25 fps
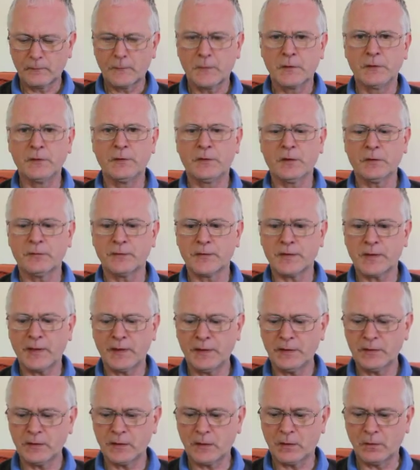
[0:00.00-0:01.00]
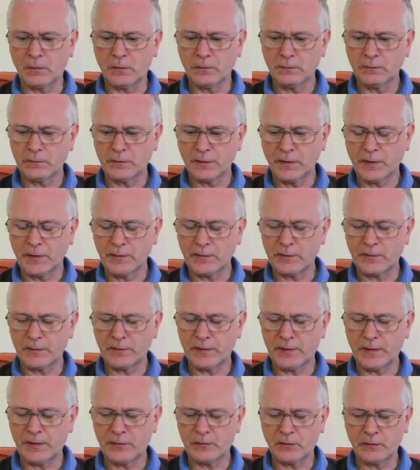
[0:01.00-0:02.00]
"You don't say so," answered
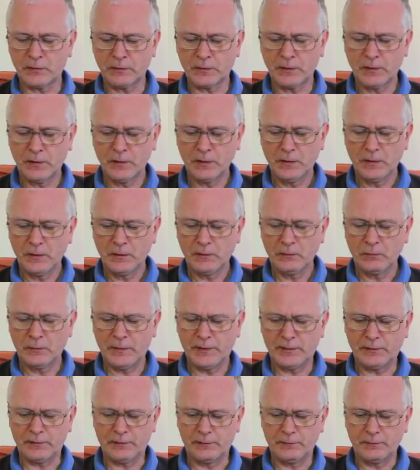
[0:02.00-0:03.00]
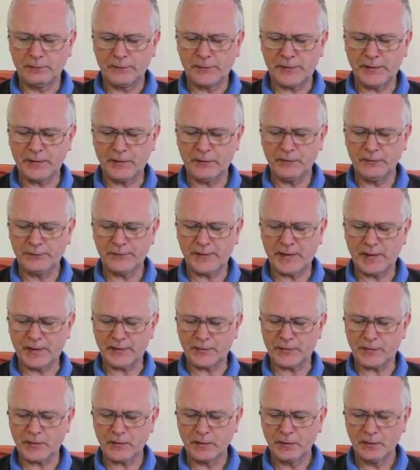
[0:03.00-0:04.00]
the hedgehog. "Well, think of
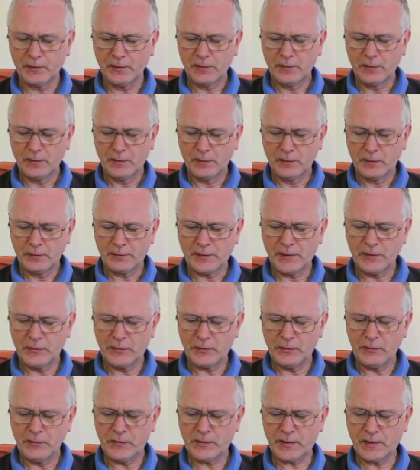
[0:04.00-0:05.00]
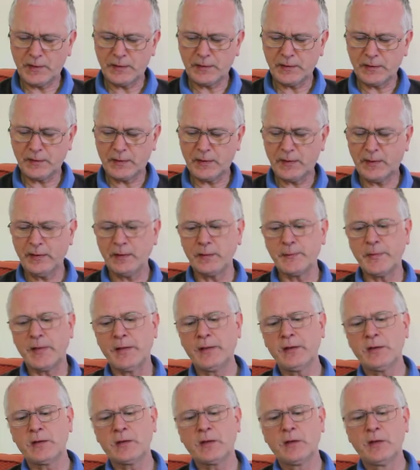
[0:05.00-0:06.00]
that. They do say that
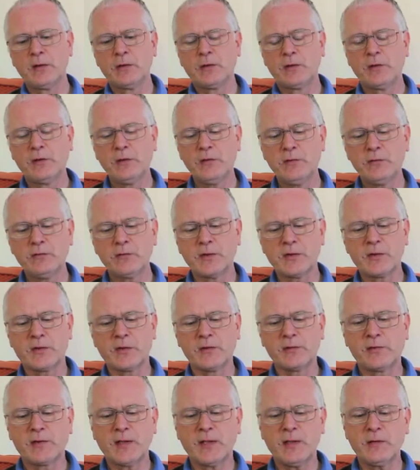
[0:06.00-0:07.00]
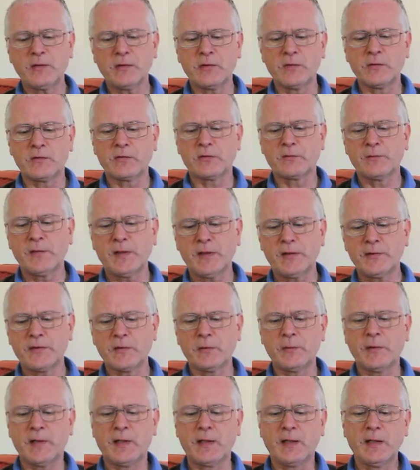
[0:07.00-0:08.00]
Calamen is hundreds and thousands of miles
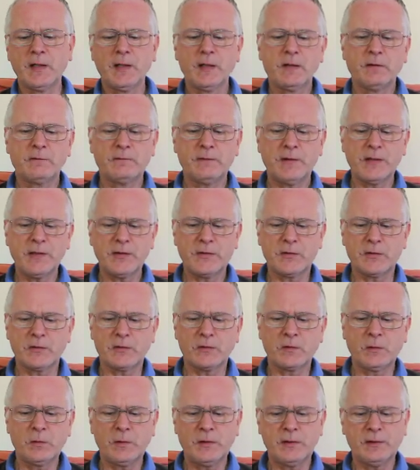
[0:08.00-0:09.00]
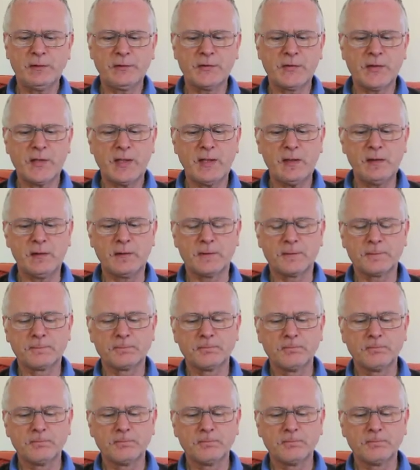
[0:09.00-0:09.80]
away, right at the world's end,